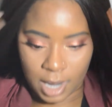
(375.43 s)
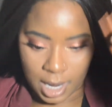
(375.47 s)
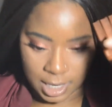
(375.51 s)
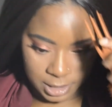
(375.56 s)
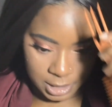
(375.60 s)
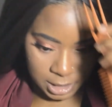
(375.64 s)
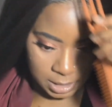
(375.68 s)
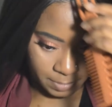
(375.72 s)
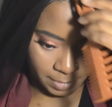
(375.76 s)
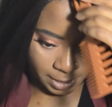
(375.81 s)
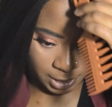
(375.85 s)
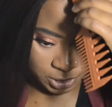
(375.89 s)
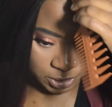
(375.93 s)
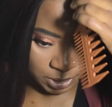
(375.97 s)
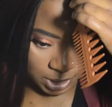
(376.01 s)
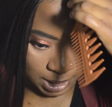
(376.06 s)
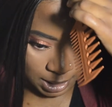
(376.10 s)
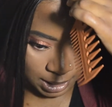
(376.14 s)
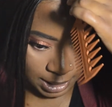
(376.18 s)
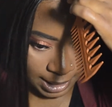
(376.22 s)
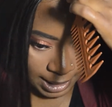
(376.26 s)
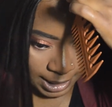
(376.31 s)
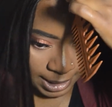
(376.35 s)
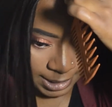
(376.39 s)
I just make sure I
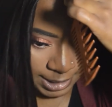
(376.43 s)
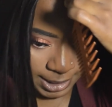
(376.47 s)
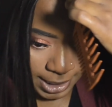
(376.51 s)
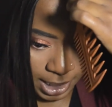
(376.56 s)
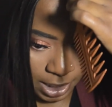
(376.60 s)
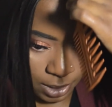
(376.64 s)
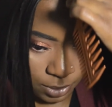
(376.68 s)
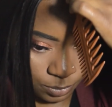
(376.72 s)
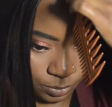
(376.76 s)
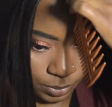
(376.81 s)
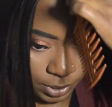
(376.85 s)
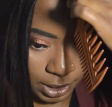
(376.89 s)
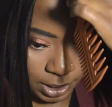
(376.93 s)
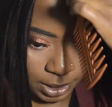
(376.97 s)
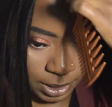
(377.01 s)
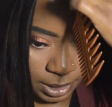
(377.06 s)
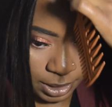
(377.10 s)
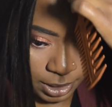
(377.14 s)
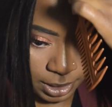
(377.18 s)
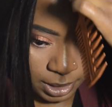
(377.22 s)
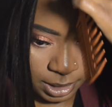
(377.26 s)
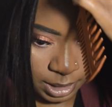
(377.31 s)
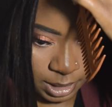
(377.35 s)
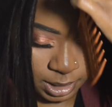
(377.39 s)
lay it down
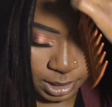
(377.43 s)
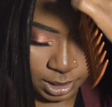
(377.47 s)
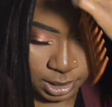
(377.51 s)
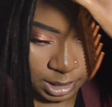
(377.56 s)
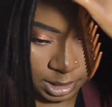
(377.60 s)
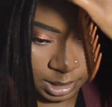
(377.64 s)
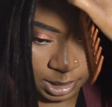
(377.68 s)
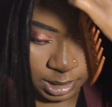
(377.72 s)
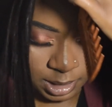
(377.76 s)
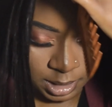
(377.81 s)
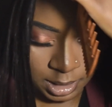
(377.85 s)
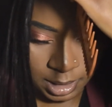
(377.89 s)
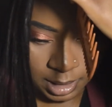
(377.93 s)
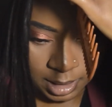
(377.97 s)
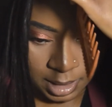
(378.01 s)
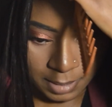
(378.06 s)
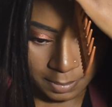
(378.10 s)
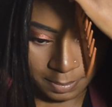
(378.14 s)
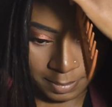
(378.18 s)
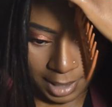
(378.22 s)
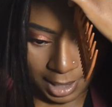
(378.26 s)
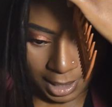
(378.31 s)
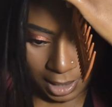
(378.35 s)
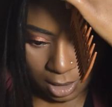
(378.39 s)
with
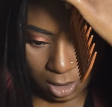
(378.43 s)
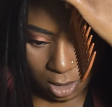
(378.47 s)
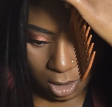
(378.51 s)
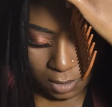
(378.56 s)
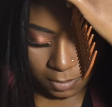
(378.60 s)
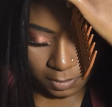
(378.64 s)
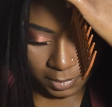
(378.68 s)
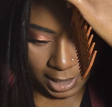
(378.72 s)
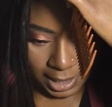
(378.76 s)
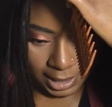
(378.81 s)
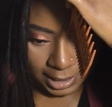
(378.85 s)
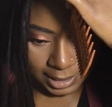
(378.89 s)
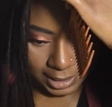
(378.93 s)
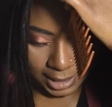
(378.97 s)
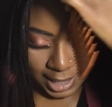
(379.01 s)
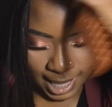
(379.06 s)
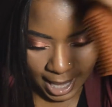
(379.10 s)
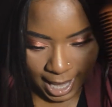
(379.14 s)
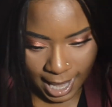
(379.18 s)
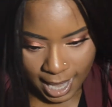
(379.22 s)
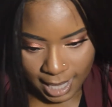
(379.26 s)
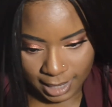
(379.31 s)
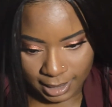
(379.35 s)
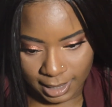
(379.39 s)
my comb like
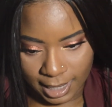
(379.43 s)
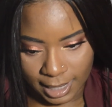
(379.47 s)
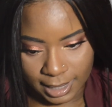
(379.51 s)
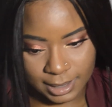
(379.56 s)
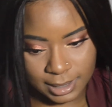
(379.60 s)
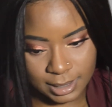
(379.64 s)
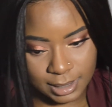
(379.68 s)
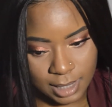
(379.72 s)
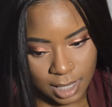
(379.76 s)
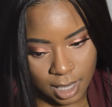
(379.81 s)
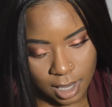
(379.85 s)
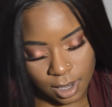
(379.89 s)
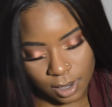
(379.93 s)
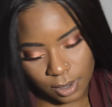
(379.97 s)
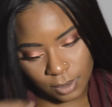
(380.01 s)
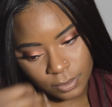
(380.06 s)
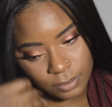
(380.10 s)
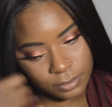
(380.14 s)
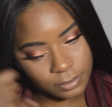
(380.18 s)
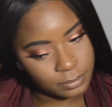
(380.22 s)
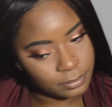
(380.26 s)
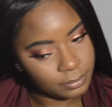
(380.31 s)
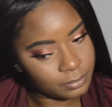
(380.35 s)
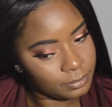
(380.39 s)
that, like
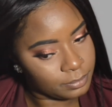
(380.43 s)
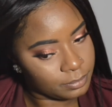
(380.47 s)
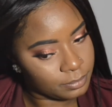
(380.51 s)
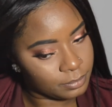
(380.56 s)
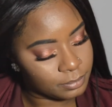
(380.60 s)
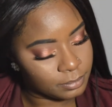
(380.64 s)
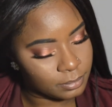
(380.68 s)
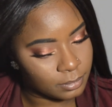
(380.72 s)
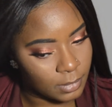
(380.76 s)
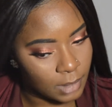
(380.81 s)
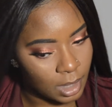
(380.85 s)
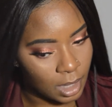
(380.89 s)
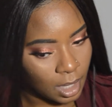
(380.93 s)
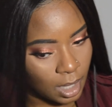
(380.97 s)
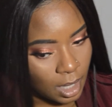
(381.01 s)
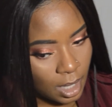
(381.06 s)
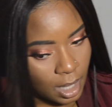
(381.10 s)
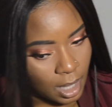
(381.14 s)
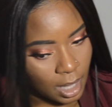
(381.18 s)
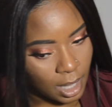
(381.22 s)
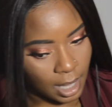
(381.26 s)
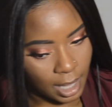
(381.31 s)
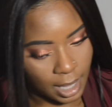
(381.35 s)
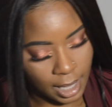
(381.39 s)
so,
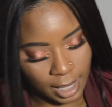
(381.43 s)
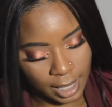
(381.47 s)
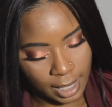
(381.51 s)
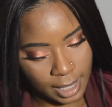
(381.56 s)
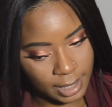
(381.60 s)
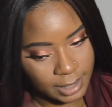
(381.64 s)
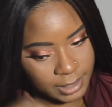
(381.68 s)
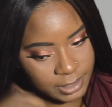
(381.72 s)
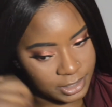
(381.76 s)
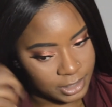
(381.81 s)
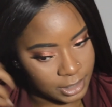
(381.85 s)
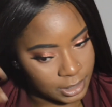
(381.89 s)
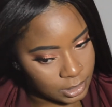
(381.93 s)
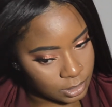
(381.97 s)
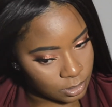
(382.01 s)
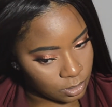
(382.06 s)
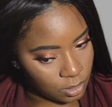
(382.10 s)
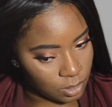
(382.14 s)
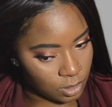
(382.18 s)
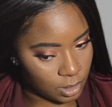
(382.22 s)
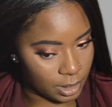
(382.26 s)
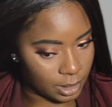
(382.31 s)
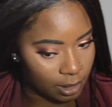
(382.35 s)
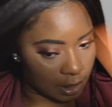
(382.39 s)
and she's
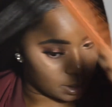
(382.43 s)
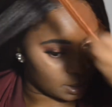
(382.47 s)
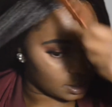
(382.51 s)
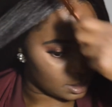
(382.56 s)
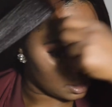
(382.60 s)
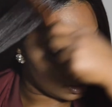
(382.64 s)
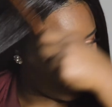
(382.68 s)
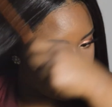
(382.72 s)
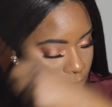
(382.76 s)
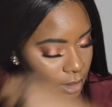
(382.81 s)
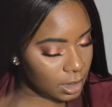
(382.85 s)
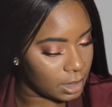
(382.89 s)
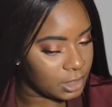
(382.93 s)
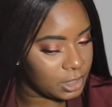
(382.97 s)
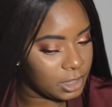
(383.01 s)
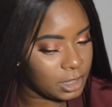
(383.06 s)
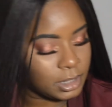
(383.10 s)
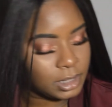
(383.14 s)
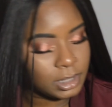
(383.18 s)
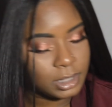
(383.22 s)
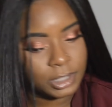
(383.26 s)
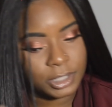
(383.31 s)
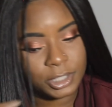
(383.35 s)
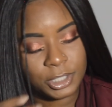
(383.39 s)
on and
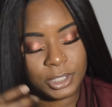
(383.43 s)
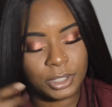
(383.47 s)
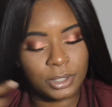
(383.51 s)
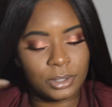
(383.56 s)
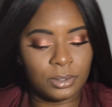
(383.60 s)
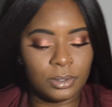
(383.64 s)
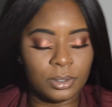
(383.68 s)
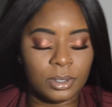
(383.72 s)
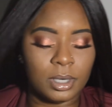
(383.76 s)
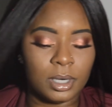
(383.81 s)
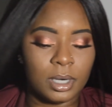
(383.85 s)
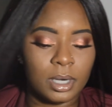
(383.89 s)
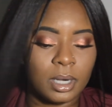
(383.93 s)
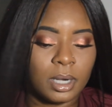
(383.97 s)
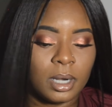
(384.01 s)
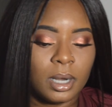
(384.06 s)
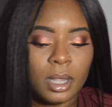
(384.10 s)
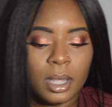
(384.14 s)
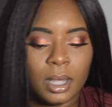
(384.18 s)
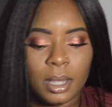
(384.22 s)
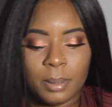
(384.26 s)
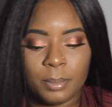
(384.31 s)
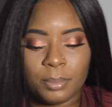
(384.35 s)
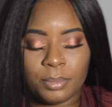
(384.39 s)
she's secure.
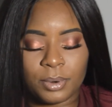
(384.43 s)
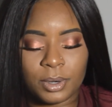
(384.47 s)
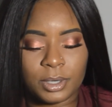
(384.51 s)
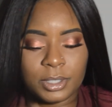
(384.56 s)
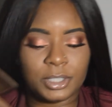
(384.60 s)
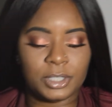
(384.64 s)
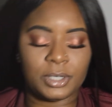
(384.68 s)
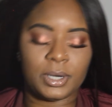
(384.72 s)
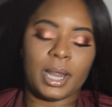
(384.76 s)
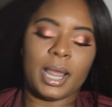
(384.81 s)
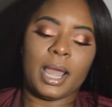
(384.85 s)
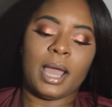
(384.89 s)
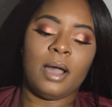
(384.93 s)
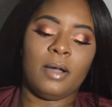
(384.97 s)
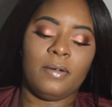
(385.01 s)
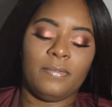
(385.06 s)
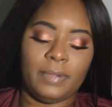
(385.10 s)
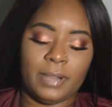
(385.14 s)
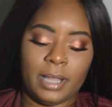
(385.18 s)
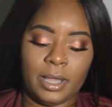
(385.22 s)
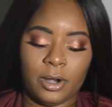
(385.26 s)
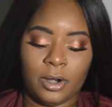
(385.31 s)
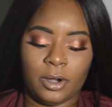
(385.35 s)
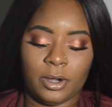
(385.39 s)
Brush her out,
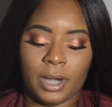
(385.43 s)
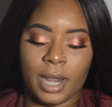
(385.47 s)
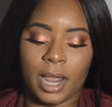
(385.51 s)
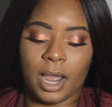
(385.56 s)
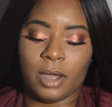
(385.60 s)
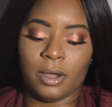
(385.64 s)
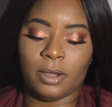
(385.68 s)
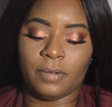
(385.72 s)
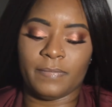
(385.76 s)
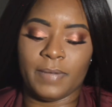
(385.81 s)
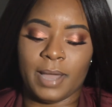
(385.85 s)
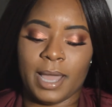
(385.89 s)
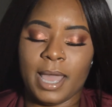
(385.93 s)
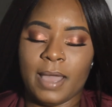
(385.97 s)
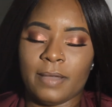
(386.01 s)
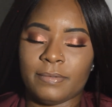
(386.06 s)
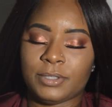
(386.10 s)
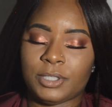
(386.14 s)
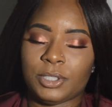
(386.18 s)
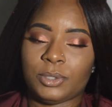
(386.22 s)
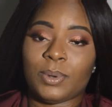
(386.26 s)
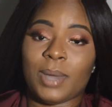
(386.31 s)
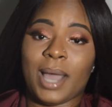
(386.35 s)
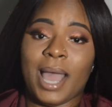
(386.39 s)
flat iron her out if I have
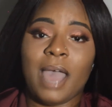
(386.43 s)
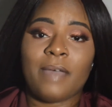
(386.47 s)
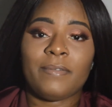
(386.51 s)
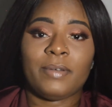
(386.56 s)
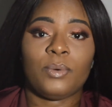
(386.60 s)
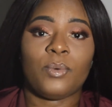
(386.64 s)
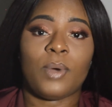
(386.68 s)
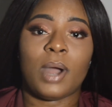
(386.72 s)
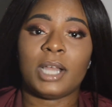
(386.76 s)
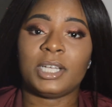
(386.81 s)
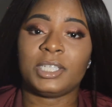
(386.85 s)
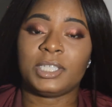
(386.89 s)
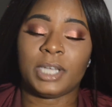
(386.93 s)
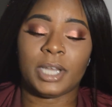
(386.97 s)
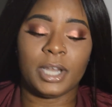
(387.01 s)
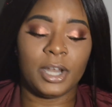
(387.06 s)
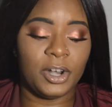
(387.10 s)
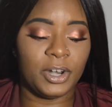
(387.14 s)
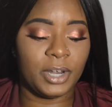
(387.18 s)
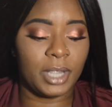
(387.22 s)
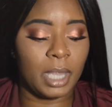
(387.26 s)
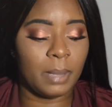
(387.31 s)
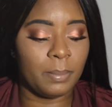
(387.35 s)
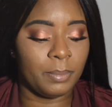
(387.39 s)
to. I haven't washed the
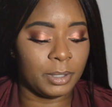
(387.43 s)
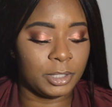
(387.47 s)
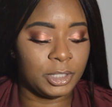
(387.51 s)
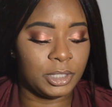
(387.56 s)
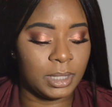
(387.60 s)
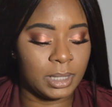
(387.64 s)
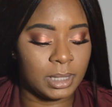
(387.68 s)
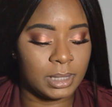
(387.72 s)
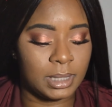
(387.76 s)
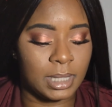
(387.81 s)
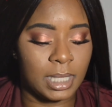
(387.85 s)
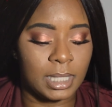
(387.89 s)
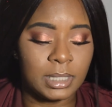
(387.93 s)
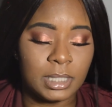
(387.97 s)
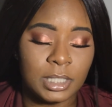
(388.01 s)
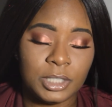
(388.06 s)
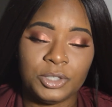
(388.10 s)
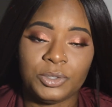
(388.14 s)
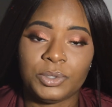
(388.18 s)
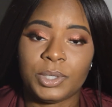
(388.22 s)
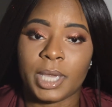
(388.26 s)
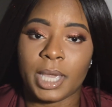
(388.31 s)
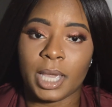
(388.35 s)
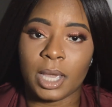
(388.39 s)
hair yet, but it says
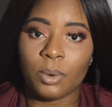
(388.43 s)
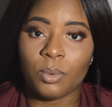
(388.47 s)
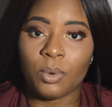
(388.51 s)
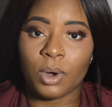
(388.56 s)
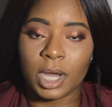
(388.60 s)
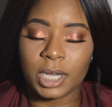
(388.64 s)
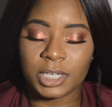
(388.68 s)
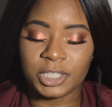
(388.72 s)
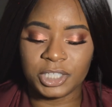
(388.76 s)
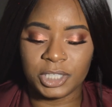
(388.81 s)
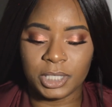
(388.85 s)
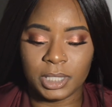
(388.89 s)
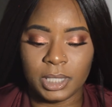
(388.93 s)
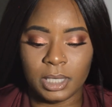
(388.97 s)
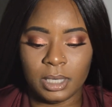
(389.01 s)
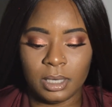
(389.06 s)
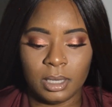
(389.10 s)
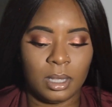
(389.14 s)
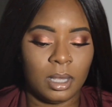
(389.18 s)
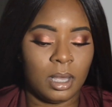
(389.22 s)
that you can't wash it.